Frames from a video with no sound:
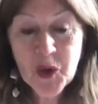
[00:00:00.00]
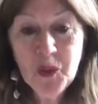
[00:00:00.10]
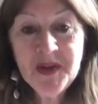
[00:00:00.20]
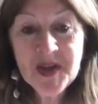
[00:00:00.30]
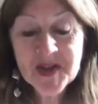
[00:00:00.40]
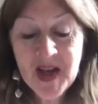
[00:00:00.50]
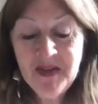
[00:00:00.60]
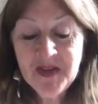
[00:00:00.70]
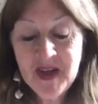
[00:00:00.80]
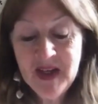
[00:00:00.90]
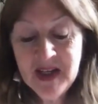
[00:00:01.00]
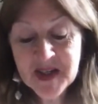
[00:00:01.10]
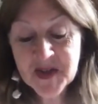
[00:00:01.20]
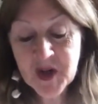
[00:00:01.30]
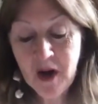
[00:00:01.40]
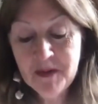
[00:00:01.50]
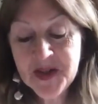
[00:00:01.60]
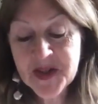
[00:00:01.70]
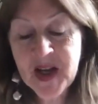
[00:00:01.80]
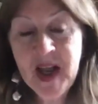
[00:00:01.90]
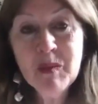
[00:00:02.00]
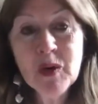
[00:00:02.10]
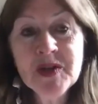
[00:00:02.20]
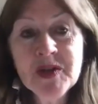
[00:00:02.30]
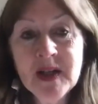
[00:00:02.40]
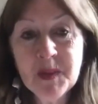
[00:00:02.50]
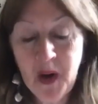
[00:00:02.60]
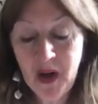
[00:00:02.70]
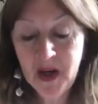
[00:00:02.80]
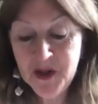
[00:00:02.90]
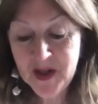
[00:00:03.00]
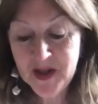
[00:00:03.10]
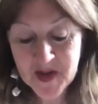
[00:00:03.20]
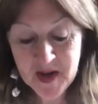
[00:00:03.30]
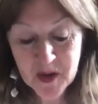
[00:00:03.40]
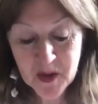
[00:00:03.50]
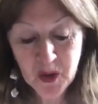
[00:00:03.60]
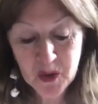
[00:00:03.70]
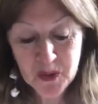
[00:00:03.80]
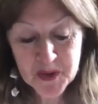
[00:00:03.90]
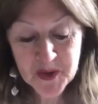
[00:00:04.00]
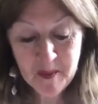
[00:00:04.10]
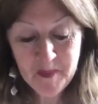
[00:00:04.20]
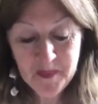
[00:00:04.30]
So with this lengthy list of disclaimers and apologies, here goes.